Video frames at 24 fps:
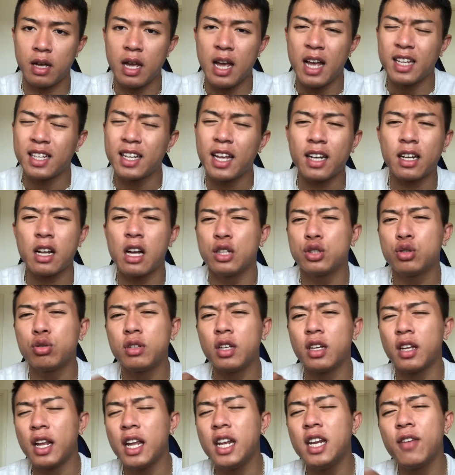Yet to
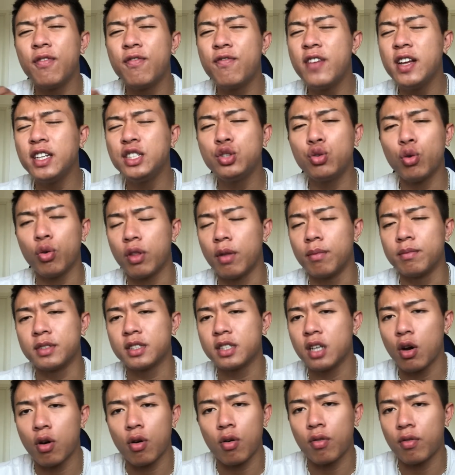the individual
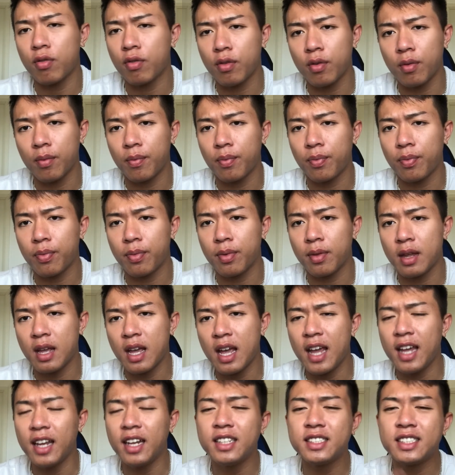themselves,
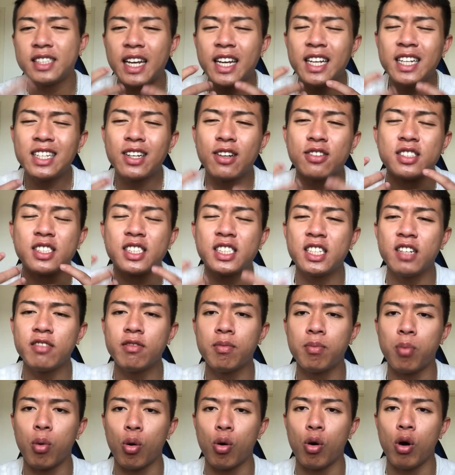it is
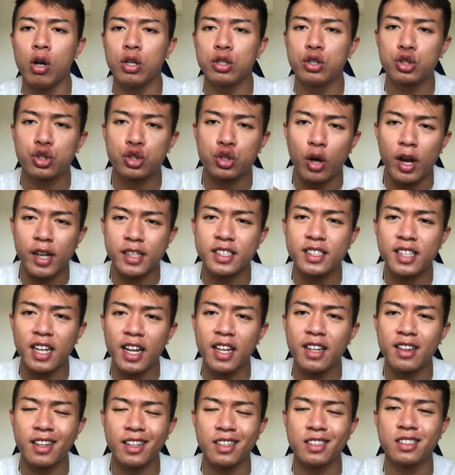inconceivable to translate
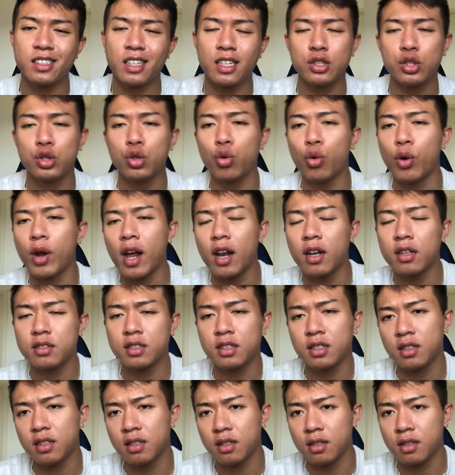this into reality.